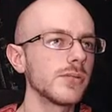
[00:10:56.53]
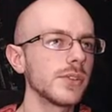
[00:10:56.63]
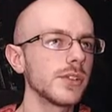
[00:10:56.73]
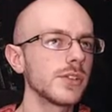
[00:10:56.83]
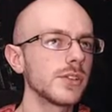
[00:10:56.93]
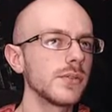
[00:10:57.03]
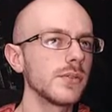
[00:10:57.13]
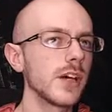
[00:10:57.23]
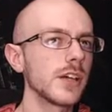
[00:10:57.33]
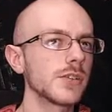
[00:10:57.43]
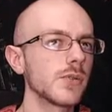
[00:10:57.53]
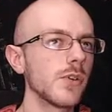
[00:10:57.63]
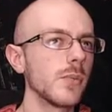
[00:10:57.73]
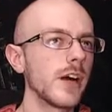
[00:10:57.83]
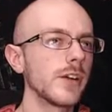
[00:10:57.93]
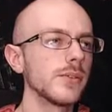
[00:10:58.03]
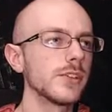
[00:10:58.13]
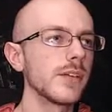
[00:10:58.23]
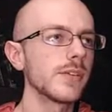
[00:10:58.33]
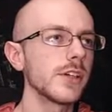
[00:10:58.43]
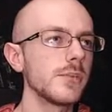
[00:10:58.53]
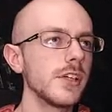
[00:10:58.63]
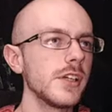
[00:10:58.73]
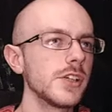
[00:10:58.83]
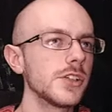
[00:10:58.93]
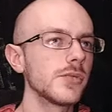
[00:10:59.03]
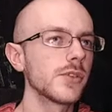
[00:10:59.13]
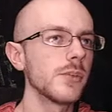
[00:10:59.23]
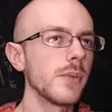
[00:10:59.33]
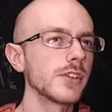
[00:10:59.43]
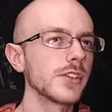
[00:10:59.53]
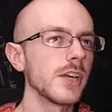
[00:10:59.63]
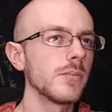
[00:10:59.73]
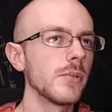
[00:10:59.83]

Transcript: for the two-cost robot, who's never going to be an issue for him outside of